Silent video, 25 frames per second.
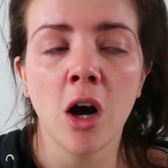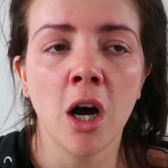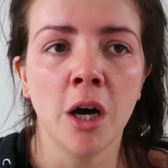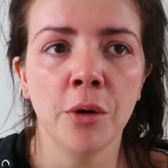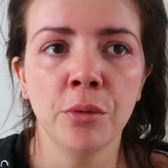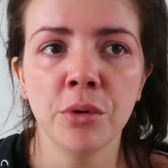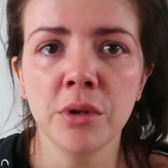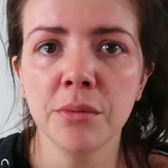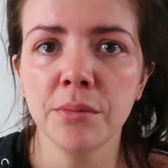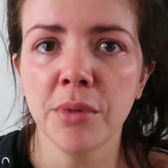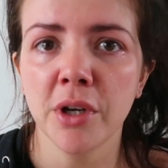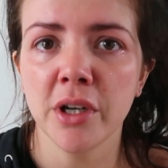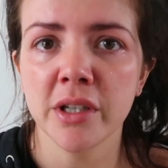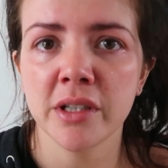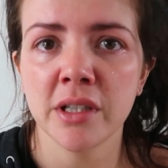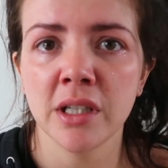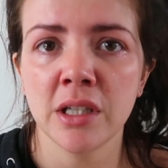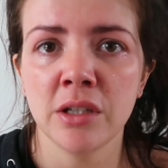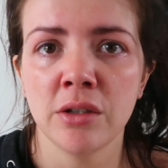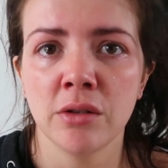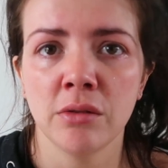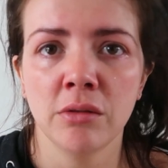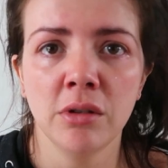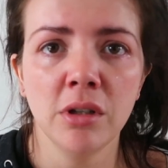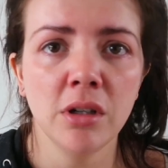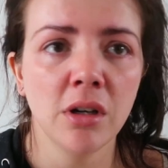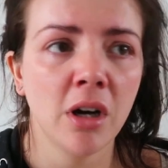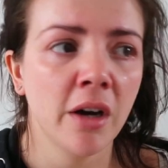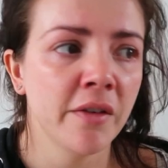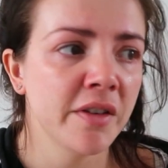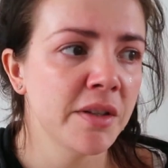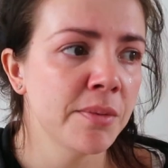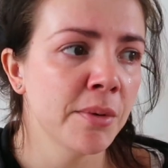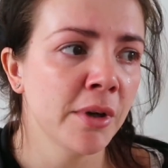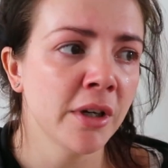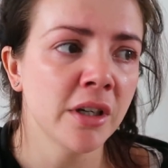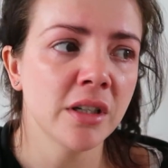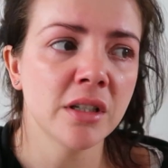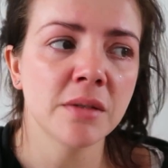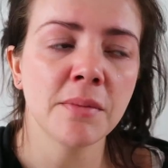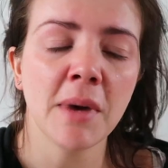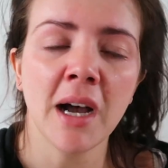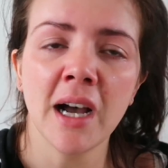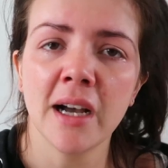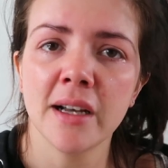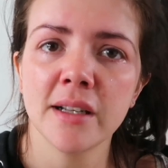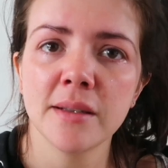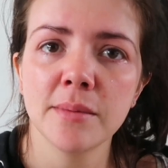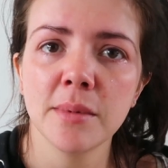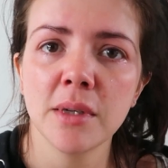I wouldn't personally do it. I've spoken to
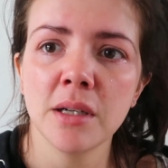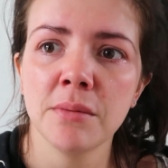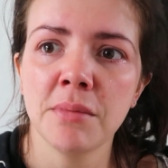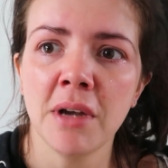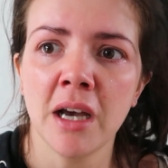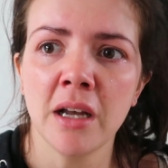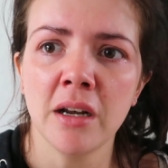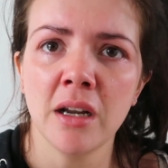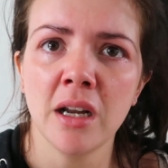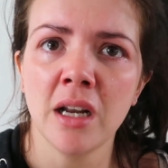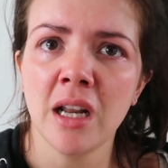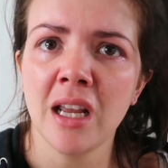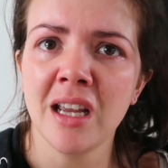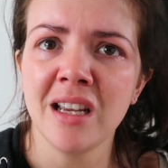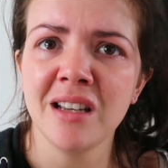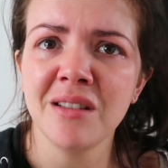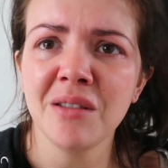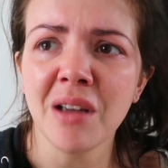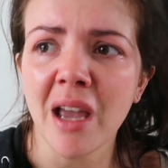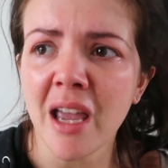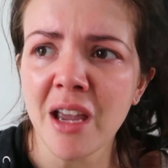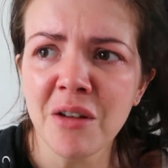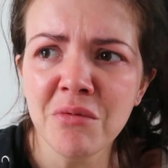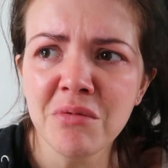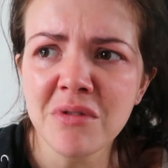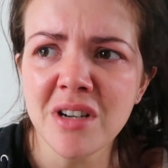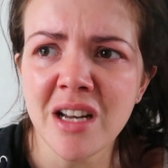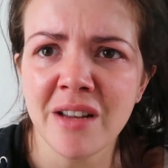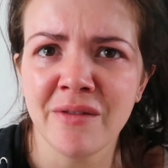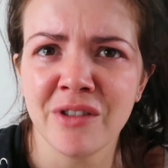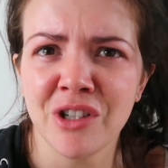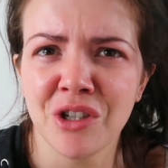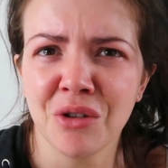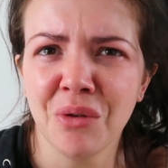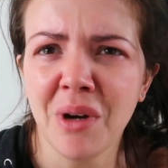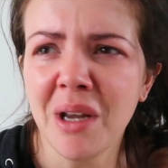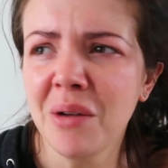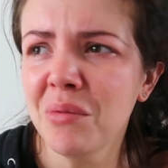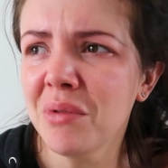my husband about it and he wouldn't even do it.